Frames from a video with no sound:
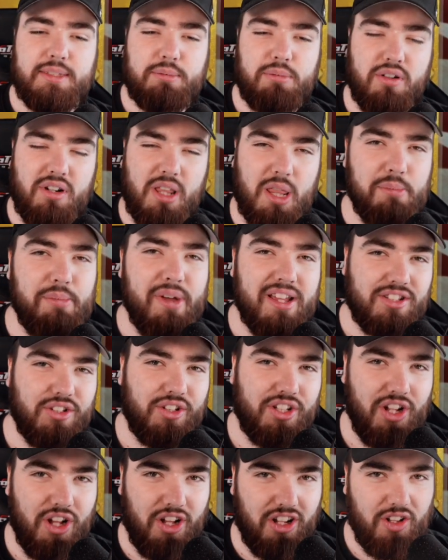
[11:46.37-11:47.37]
Probably the best
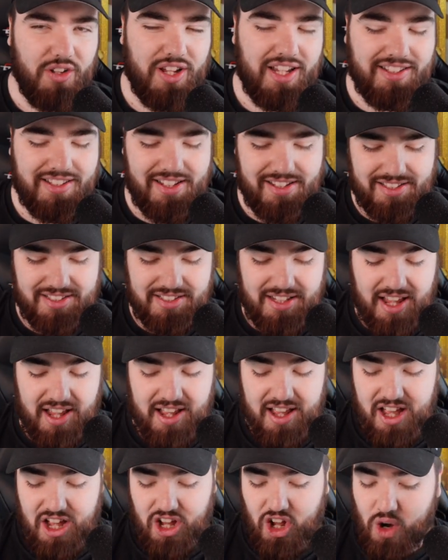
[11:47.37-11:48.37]
looking Holo in this
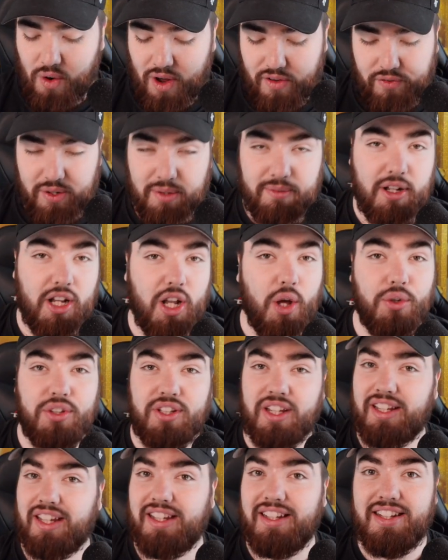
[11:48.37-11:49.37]
set. Can't wait for the
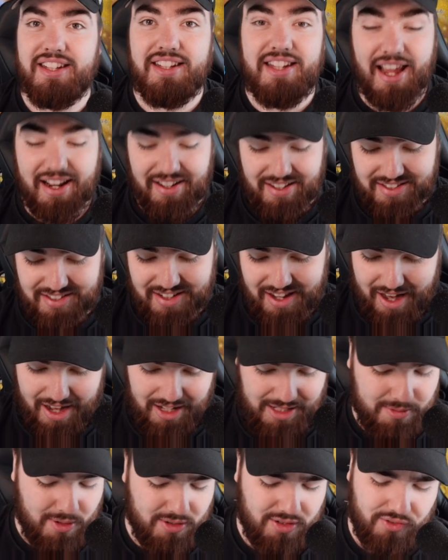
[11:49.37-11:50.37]
Milotic in the next set.
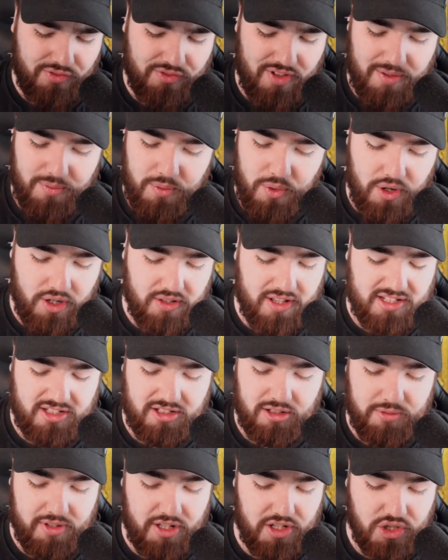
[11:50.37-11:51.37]
Explosive Flame Walker, that's
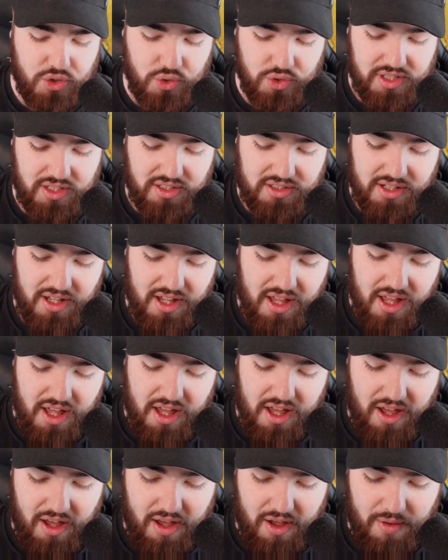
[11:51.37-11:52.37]
going to be a treat.
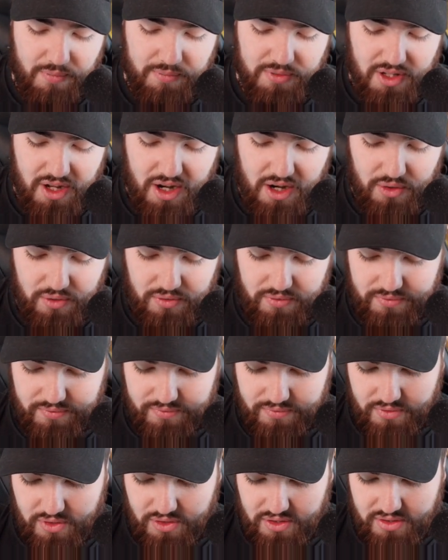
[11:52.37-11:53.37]
Yo...
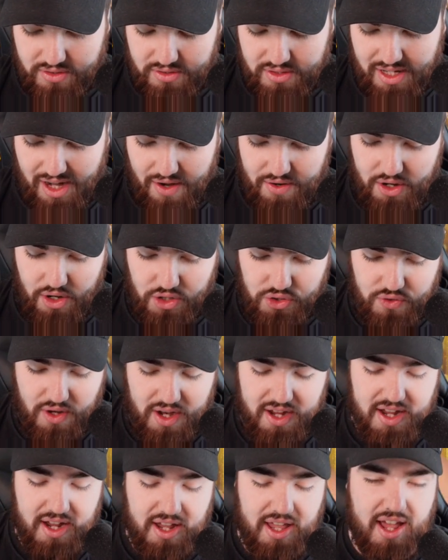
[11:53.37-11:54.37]
Gyarados right
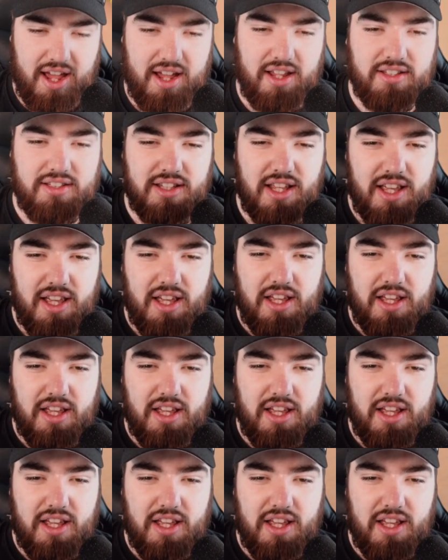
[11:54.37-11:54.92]
here, guys.